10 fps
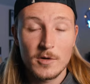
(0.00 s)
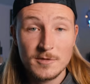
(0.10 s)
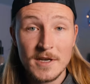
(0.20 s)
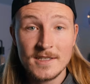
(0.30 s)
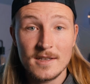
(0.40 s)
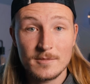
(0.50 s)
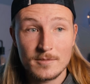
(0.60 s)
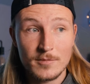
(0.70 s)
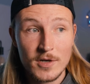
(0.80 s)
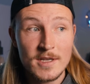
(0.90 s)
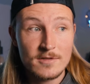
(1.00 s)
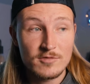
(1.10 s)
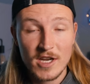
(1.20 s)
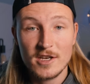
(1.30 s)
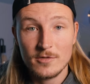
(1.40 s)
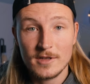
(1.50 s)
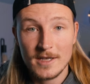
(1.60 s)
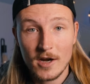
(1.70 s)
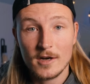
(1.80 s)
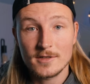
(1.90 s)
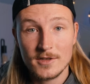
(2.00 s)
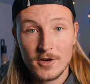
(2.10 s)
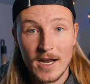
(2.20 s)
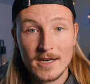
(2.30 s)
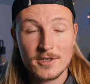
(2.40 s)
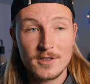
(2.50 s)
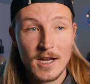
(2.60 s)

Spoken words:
which makes it pretty genuinely hard to crash.